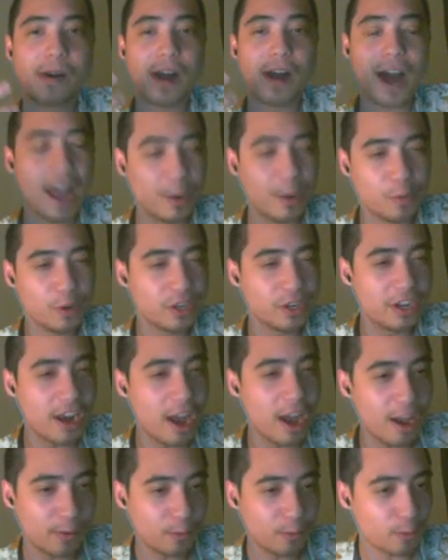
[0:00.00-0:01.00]
I would
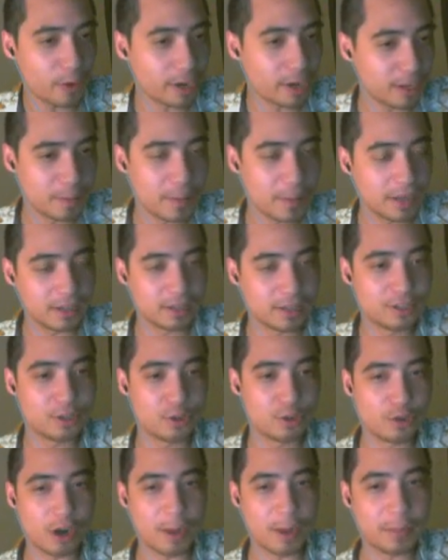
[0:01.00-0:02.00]
not
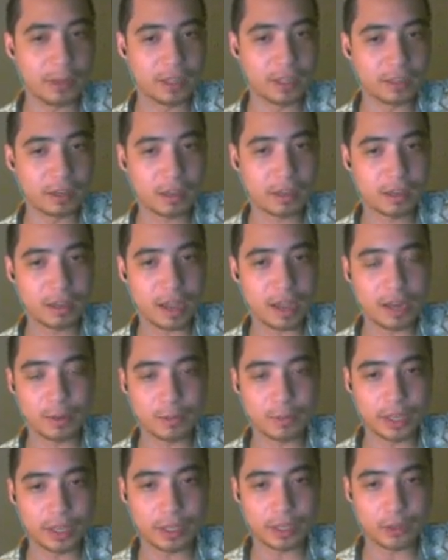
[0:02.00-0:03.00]
recommend dropping. I
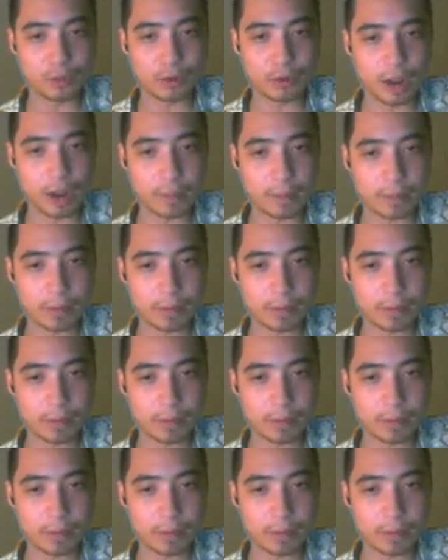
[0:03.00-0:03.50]
don't think you drop.